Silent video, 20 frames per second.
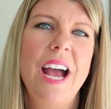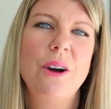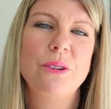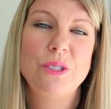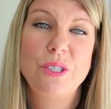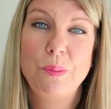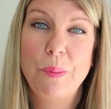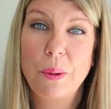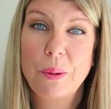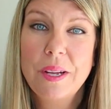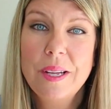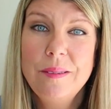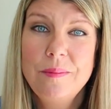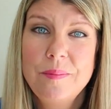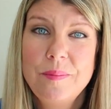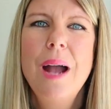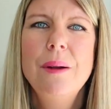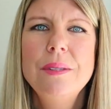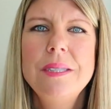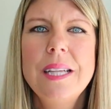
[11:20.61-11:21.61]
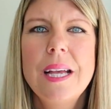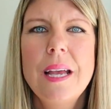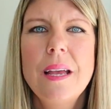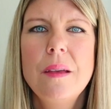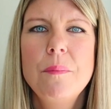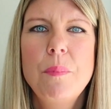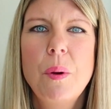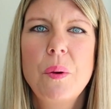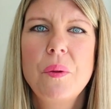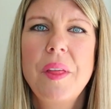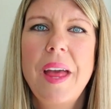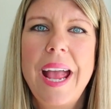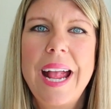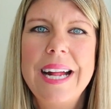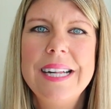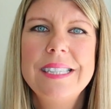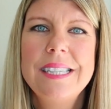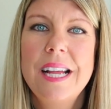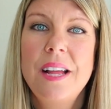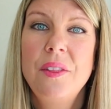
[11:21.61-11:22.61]
outspoken. I would say both
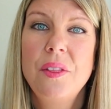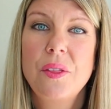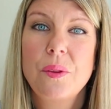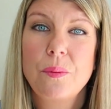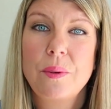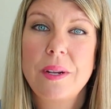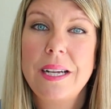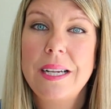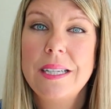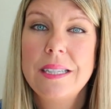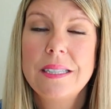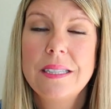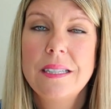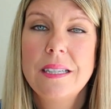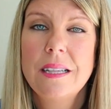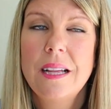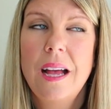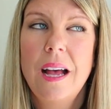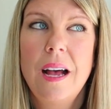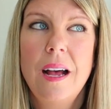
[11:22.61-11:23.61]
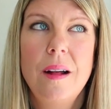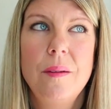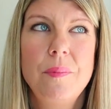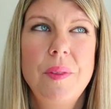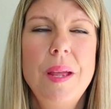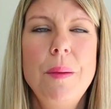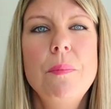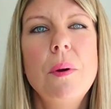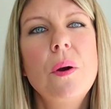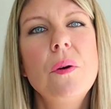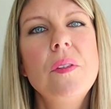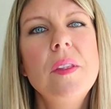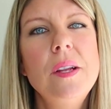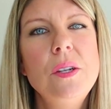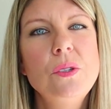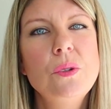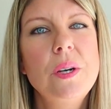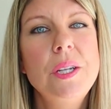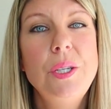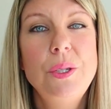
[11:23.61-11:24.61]
8s and 3s, they both
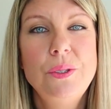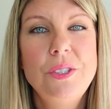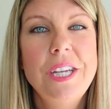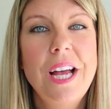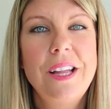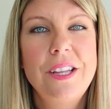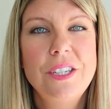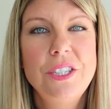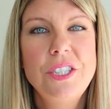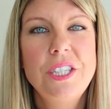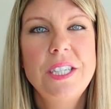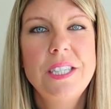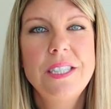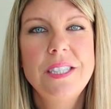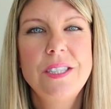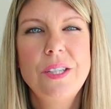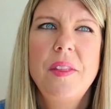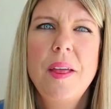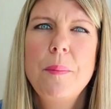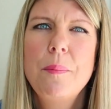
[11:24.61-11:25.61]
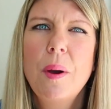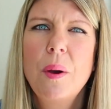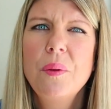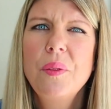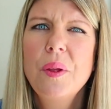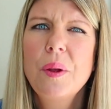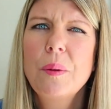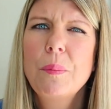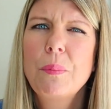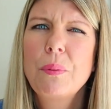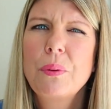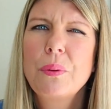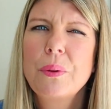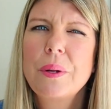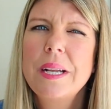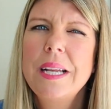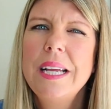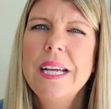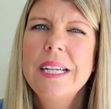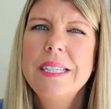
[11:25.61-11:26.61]
enjoy new challenges. They both are
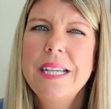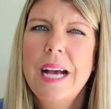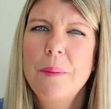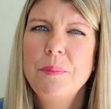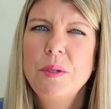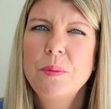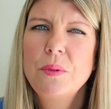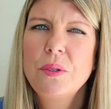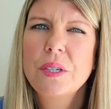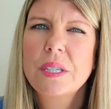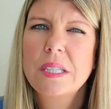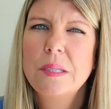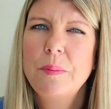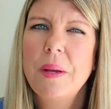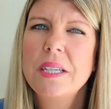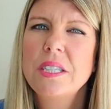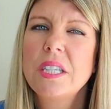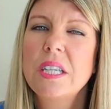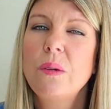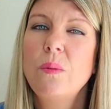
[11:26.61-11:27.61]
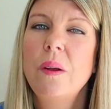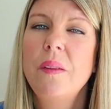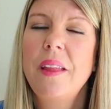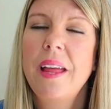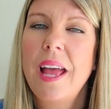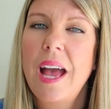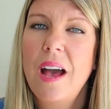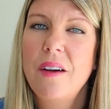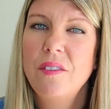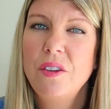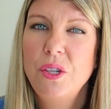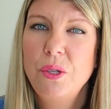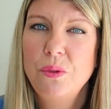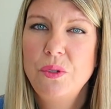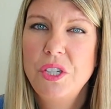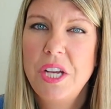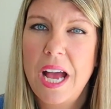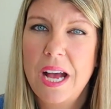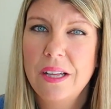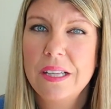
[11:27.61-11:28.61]
pretty adaptable, especially when they have a new
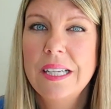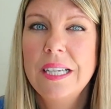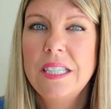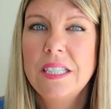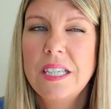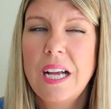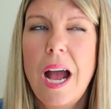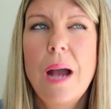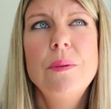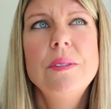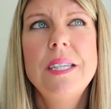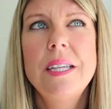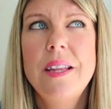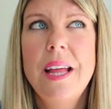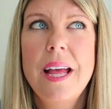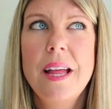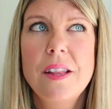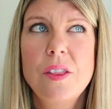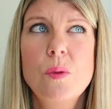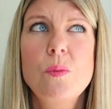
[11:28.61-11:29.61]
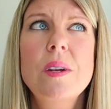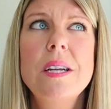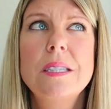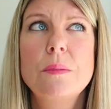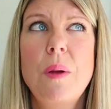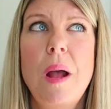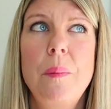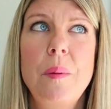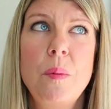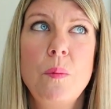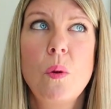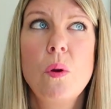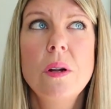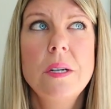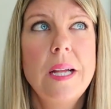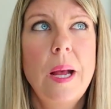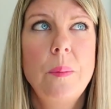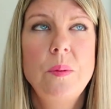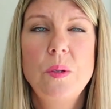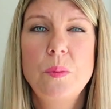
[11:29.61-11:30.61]
challenge. I would say that 3 is probably more
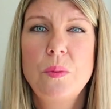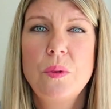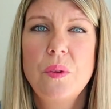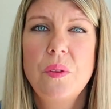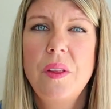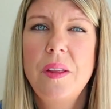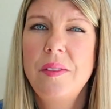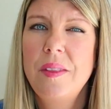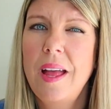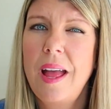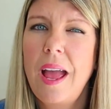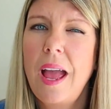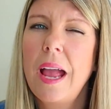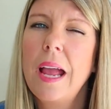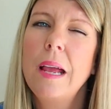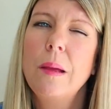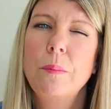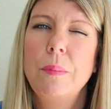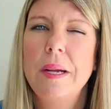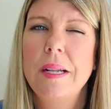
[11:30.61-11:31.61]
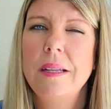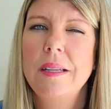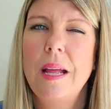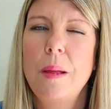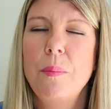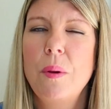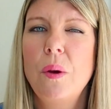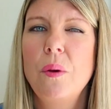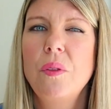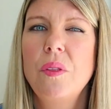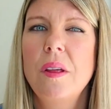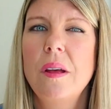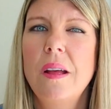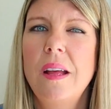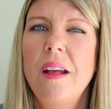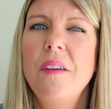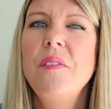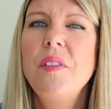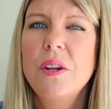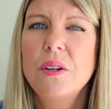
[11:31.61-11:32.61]
adaptable than the 8, but they both,
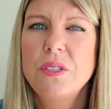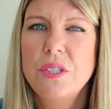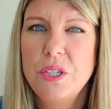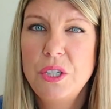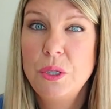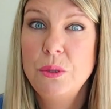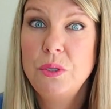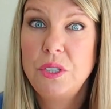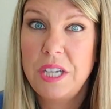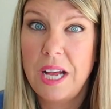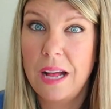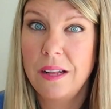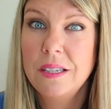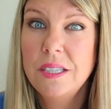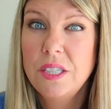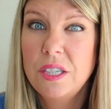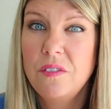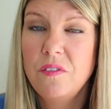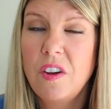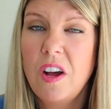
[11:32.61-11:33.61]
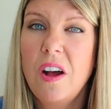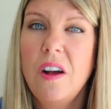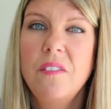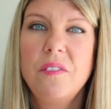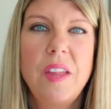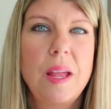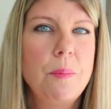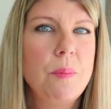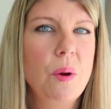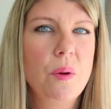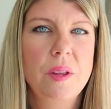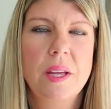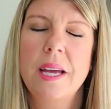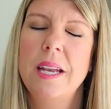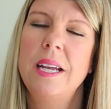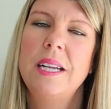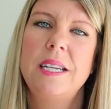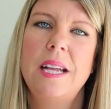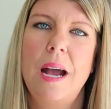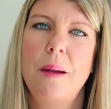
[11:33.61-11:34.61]
if there's a new challenge involved, they both
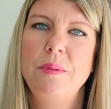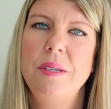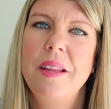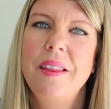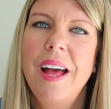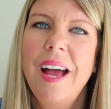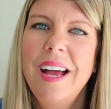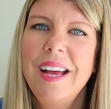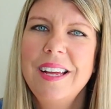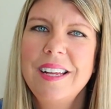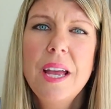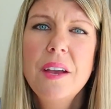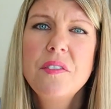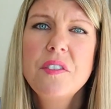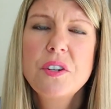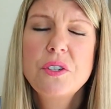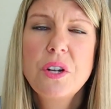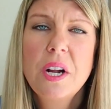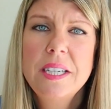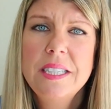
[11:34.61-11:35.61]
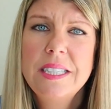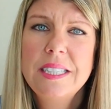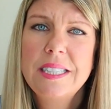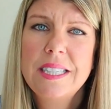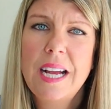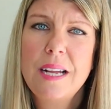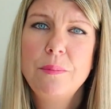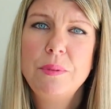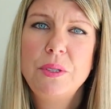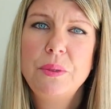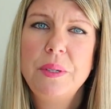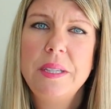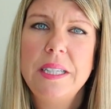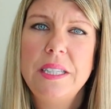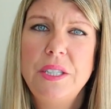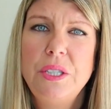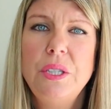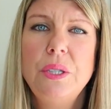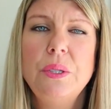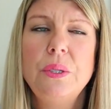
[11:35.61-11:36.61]
can adapt to that. If you're trying to decide between
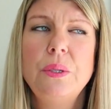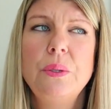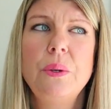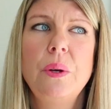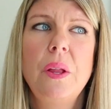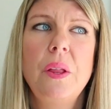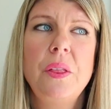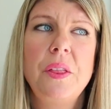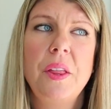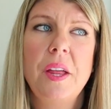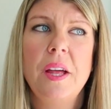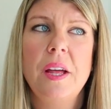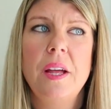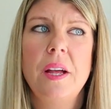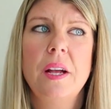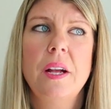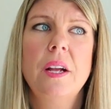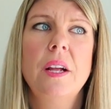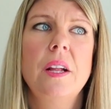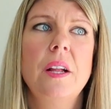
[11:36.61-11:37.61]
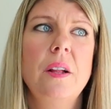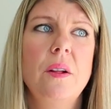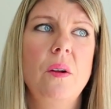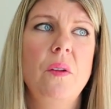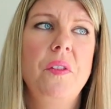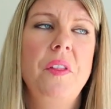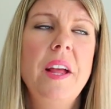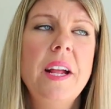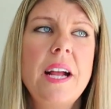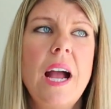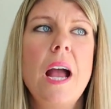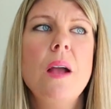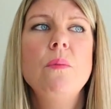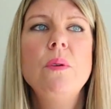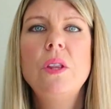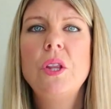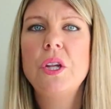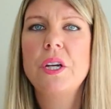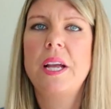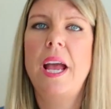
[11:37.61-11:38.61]
these two, the thing I
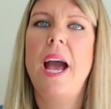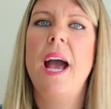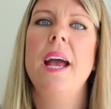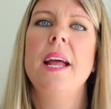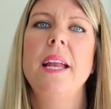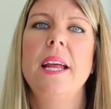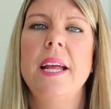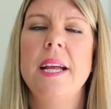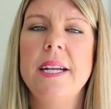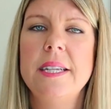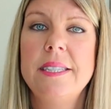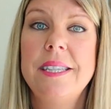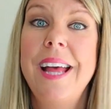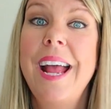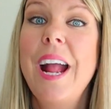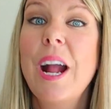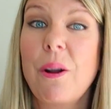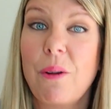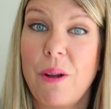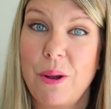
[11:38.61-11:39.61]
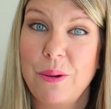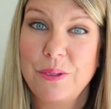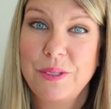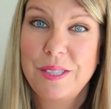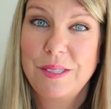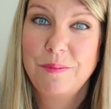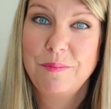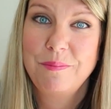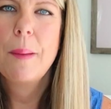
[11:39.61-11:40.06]
would look at is the arrows,